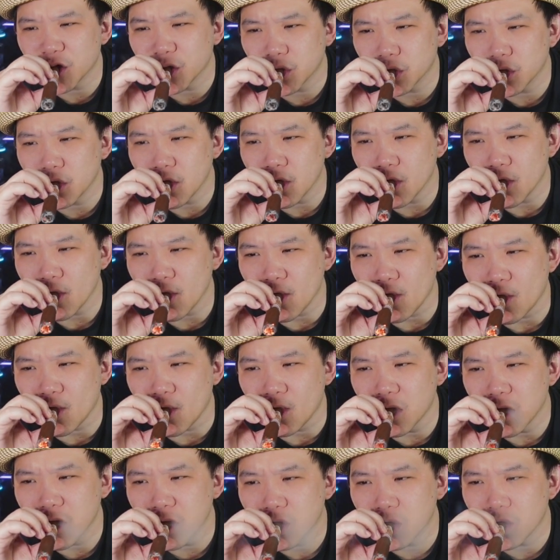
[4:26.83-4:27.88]

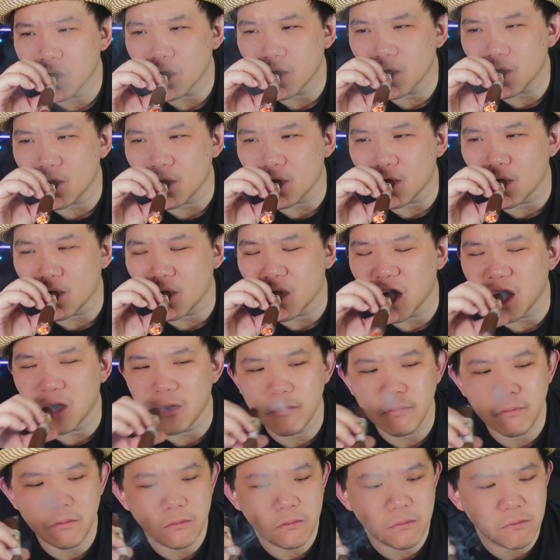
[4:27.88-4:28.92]

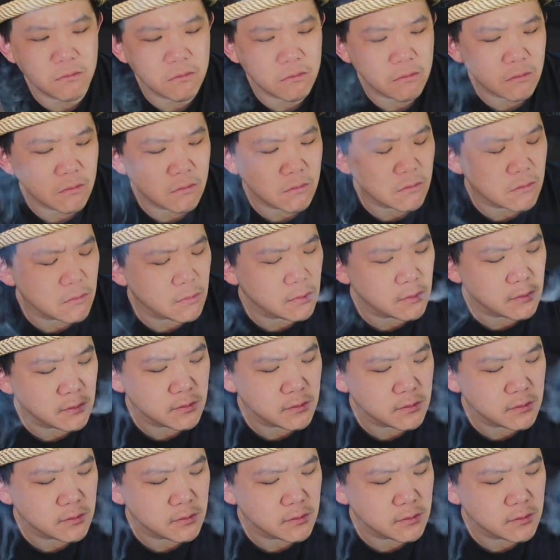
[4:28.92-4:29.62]
Nothing is said.